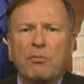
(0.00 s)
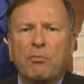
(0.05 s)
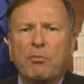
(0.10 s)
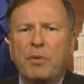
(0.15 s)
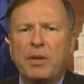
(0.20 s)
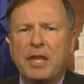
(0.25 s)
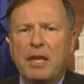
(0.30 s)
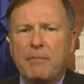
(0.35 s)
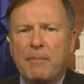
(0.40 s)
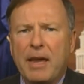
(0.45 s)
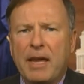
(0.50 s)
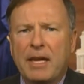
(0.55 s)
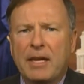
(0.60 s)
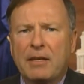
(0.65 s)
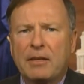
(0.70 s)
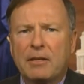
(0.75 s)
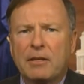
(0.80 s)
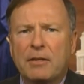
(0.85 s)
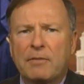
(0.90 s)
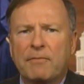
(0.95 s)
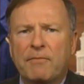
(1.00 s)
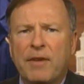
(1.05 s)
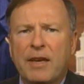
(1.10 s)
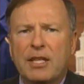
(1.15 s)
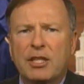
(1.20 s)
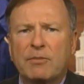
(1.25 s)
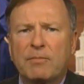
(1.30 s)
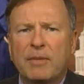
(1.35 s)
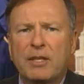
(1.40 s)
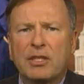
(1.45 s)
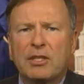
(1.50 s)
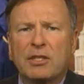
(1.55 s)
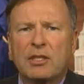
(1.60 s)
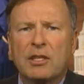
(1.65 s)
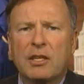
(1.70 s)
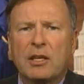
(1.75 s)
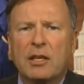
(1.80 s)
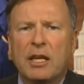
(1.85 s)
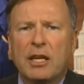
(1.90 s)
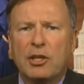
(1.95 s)
when they make investments
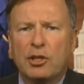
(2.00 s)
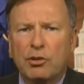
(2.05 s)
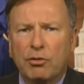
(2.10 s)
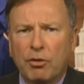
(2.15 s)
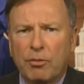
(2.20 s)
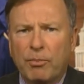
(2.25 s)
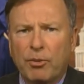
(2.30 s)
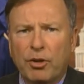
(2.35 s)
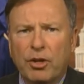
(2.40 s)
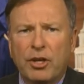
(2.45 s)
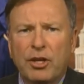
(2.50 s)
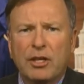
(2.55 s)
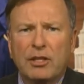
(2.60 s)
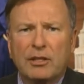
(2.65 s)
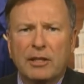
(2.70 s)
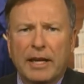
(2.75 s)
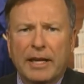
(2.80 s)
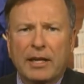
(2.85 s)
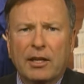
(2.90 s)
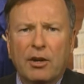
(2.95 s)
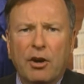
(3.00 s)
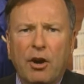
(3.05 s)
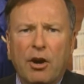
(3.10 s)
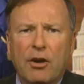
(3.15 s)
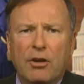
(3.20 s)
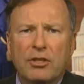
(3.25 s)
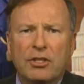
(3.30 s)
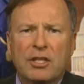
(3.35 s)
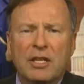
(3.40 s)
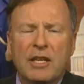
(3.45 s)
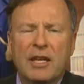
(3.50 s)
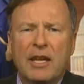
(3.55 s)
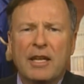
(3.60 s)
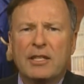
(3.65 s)
in durable goods like cars